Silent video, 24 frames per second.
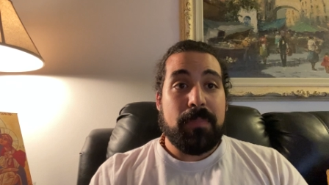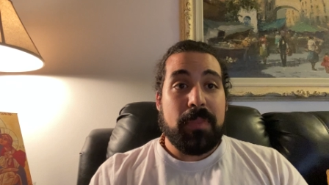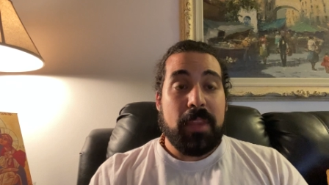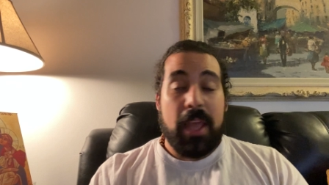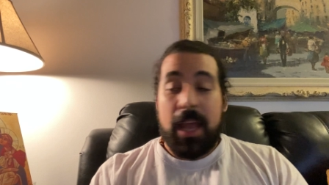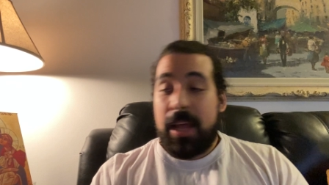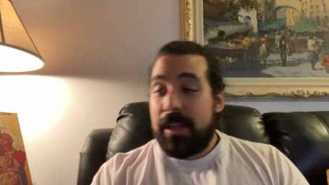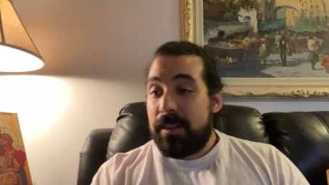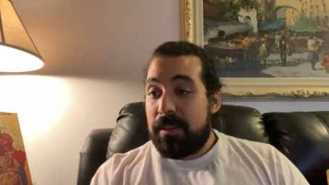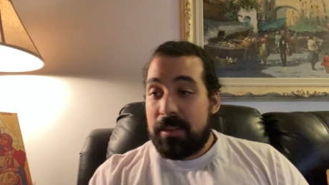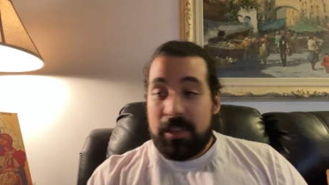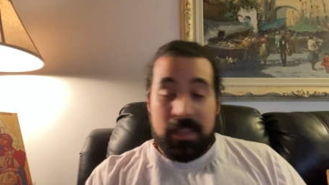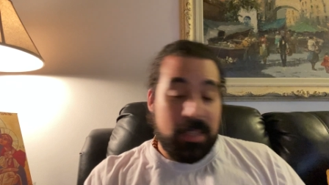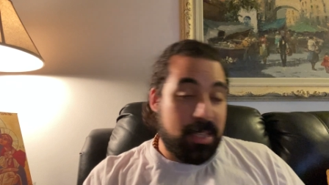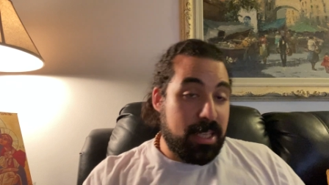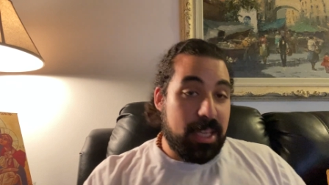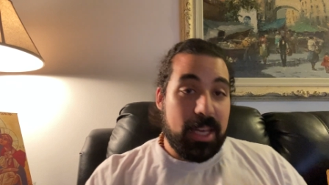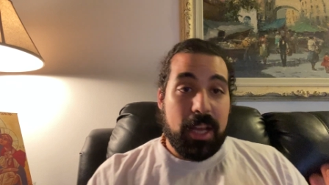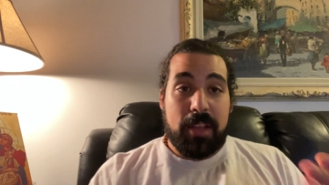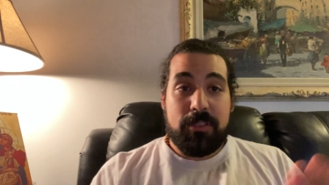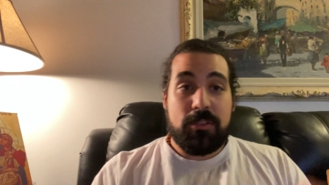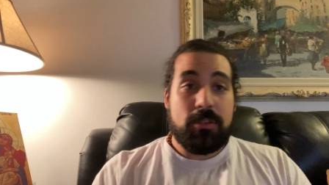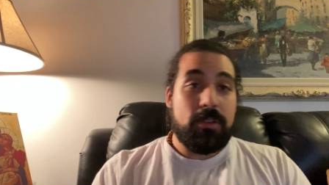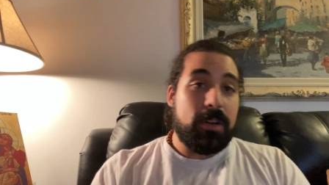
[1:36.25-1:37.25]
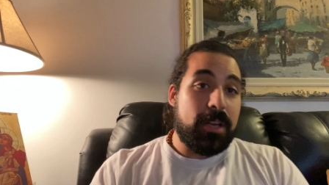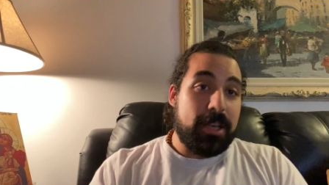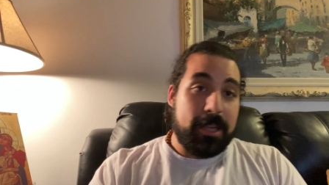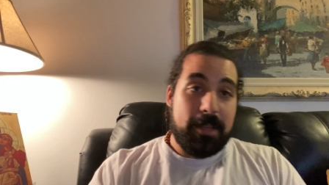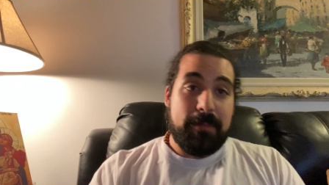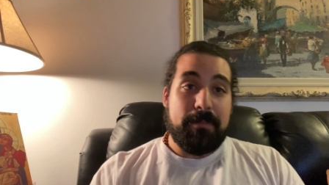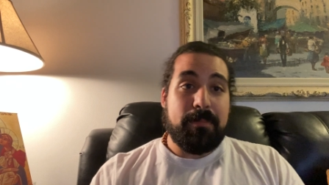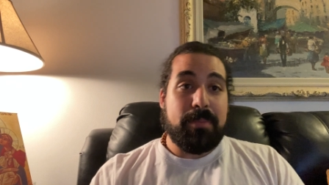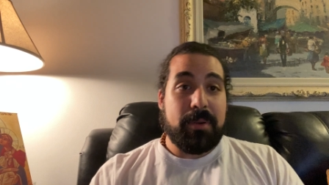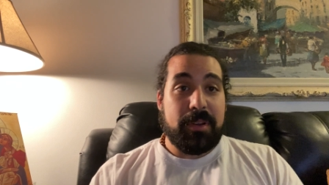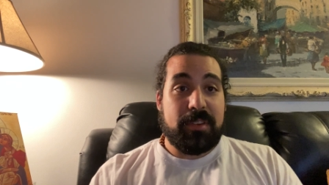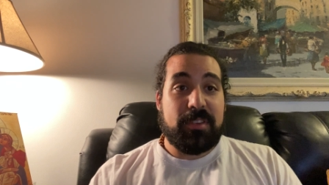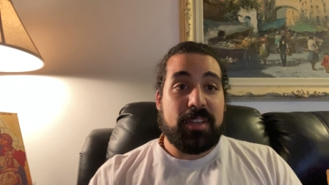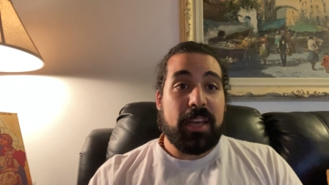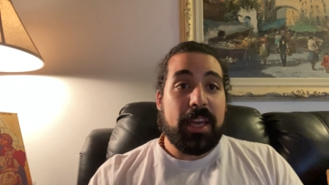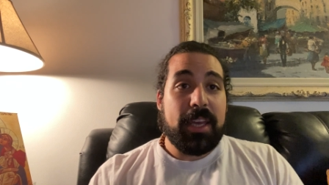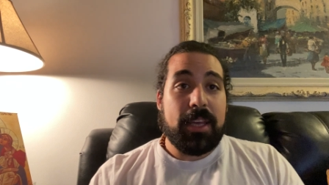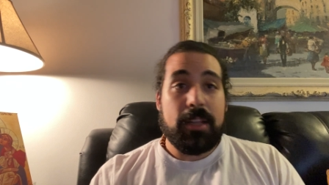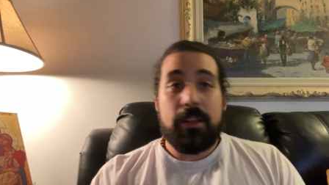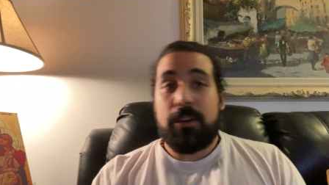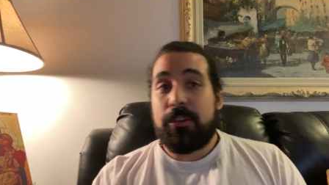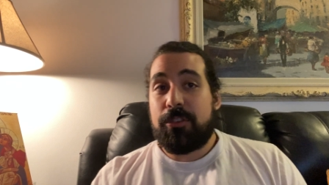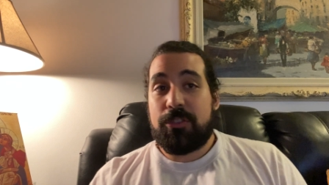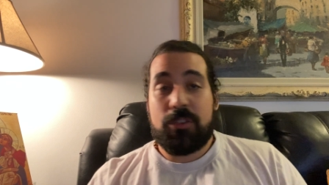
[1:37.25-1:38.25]
And Gjasula in
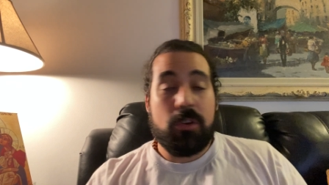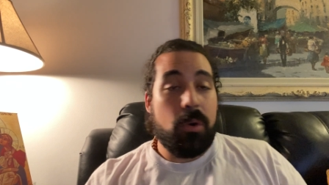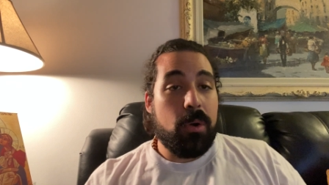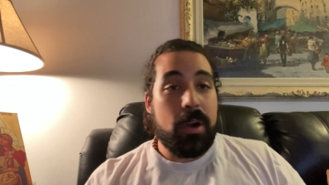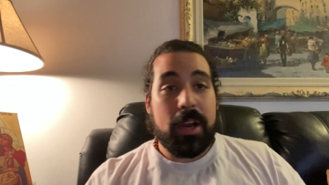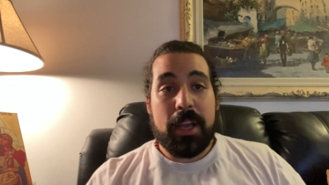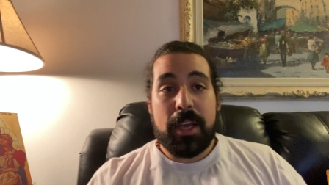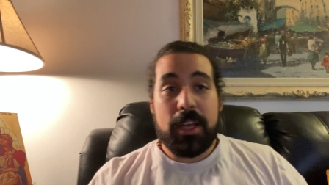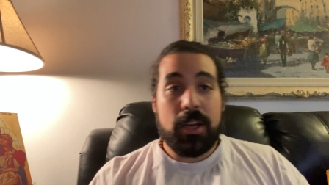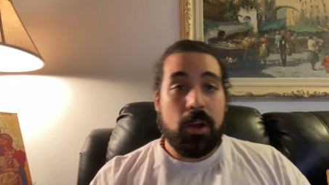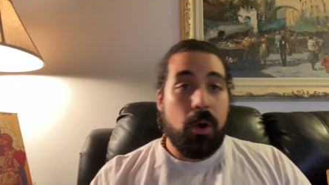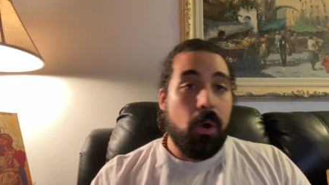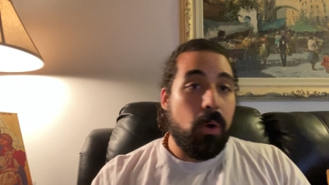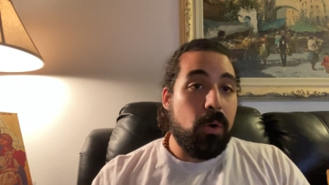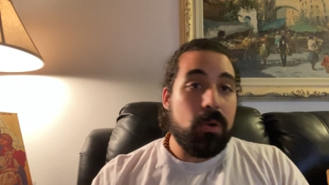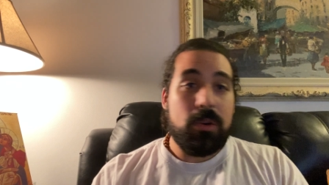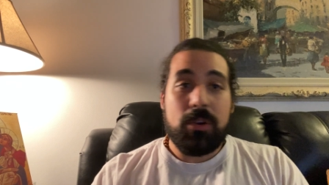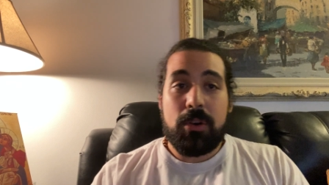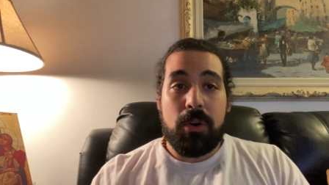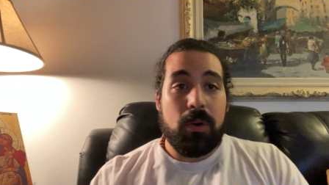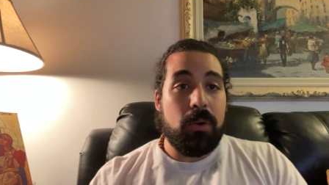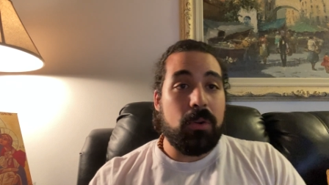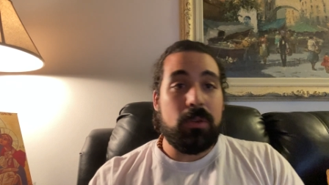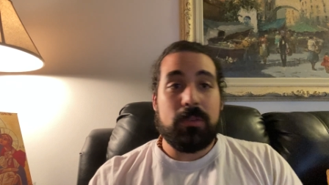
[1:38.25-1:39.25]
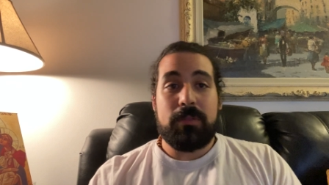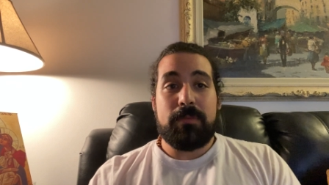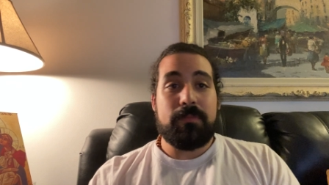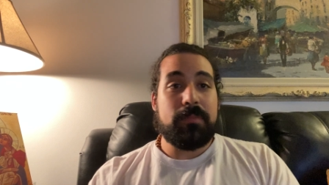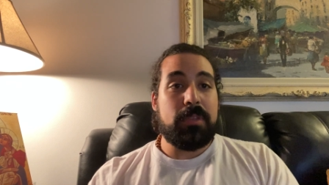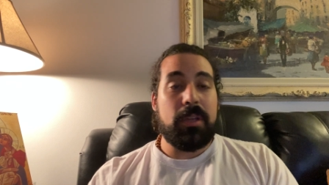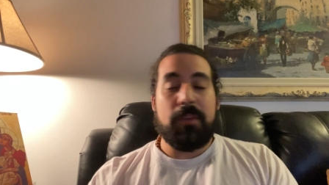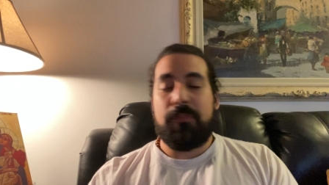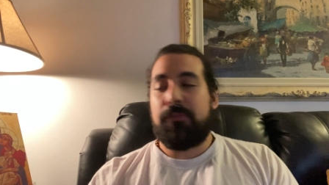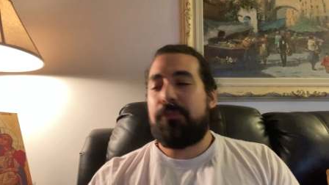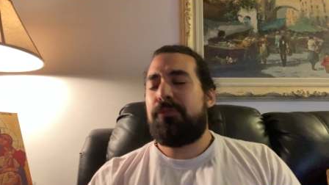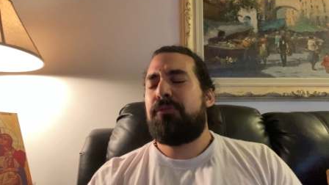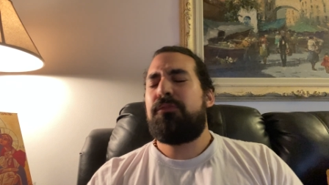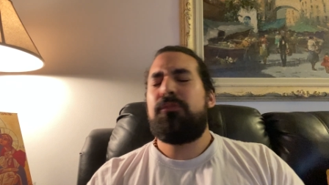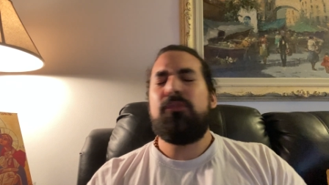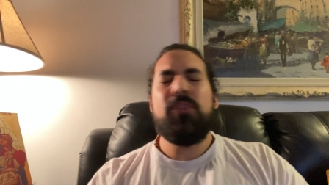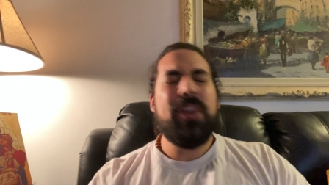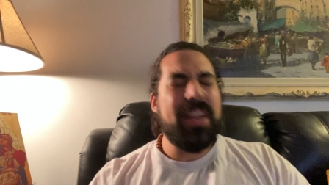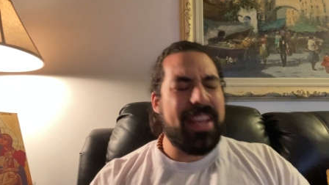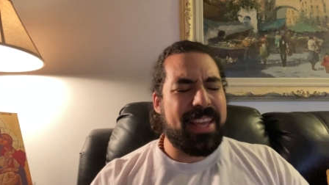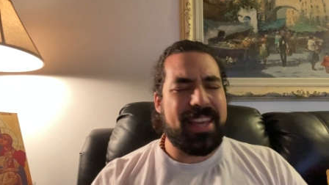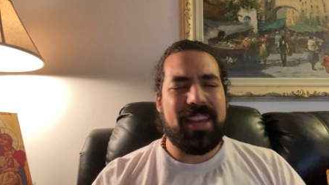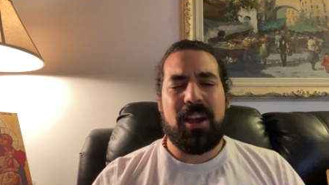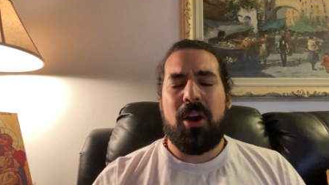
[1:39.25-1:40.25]
particular, scoring an own goal, a
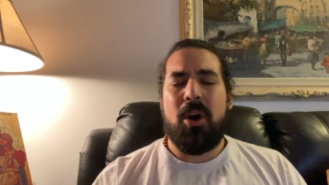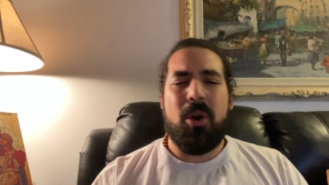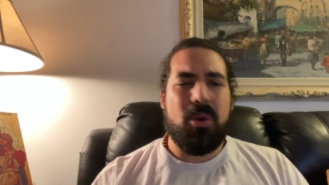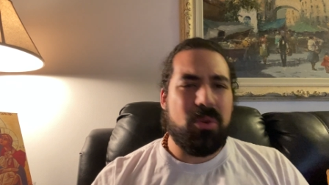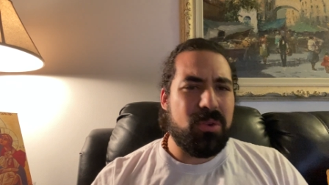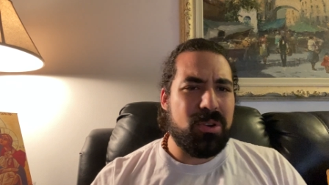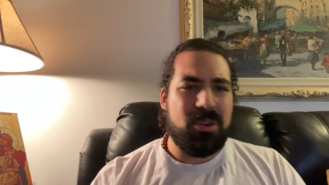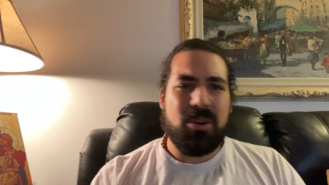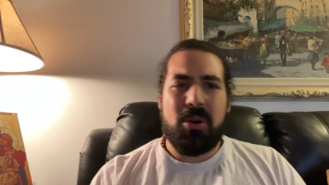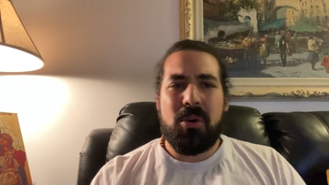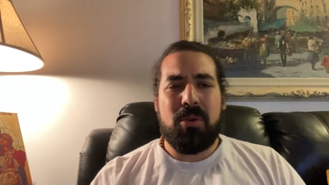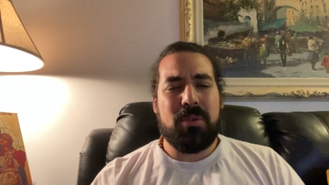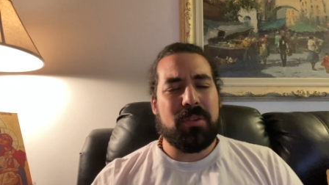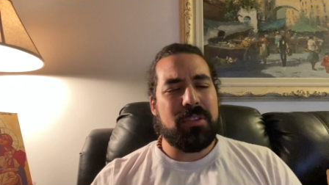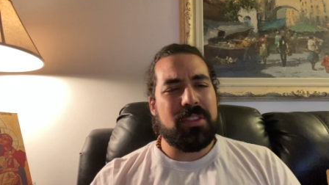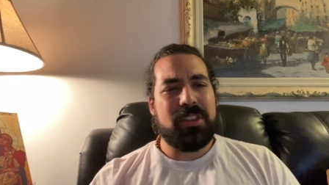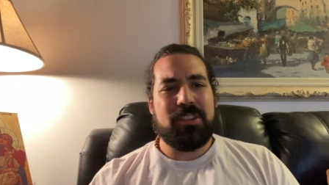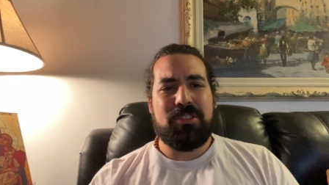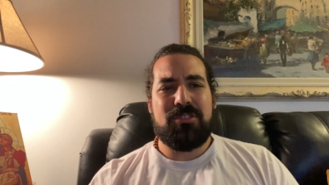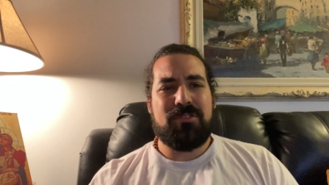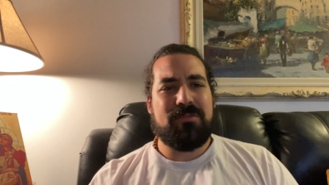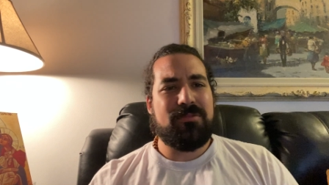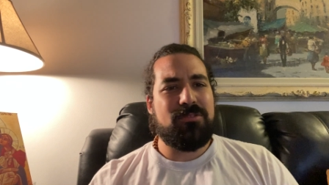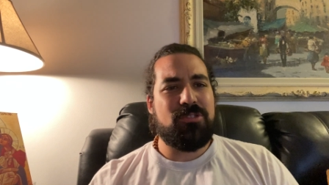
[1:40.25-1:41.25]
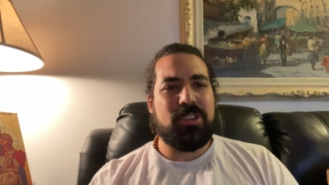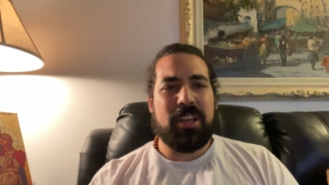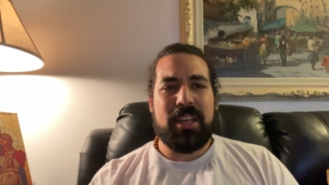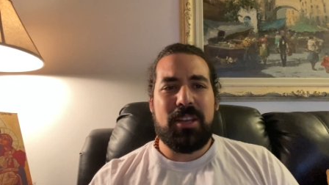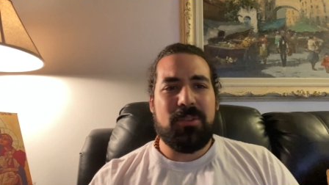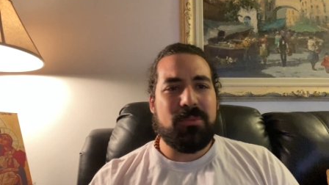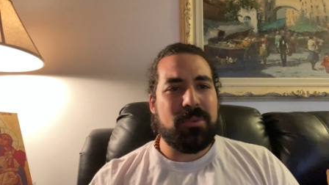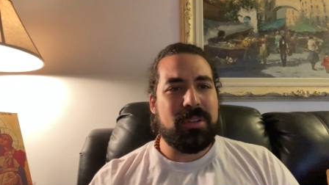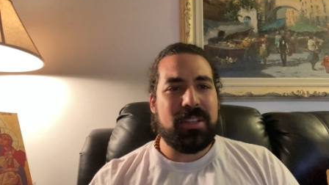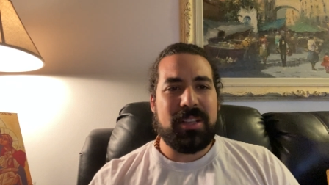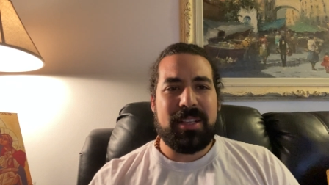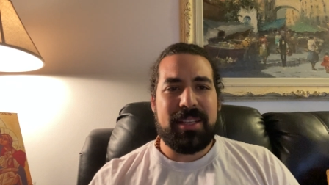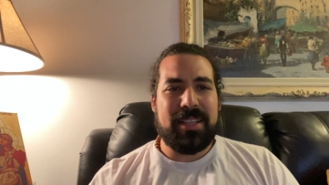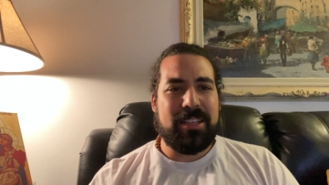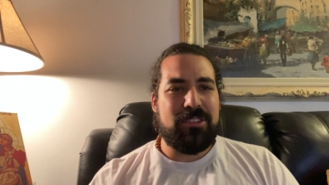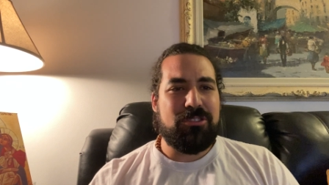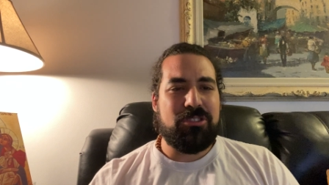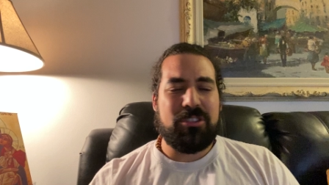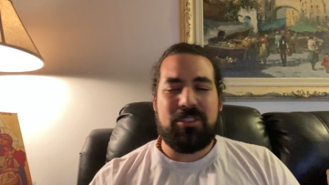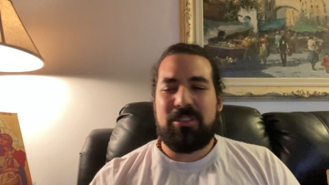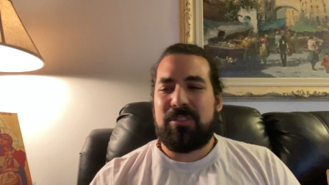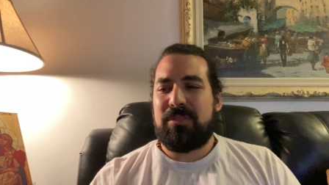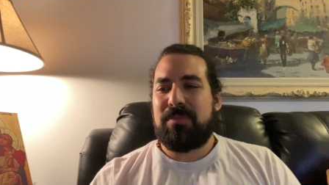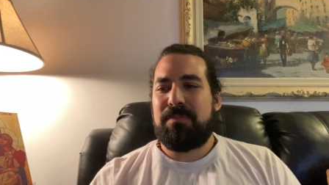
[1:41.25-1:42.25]
freak own goal that genuinely
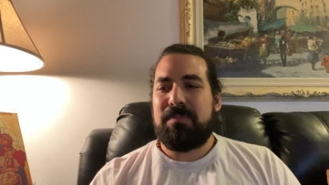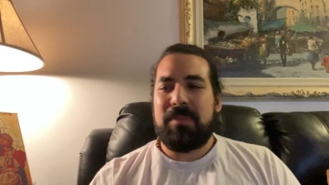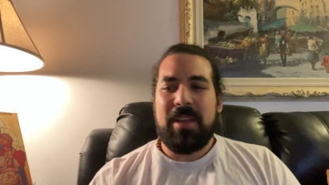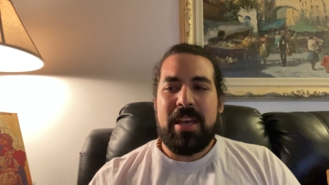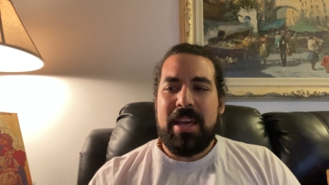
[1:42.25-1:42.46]
just...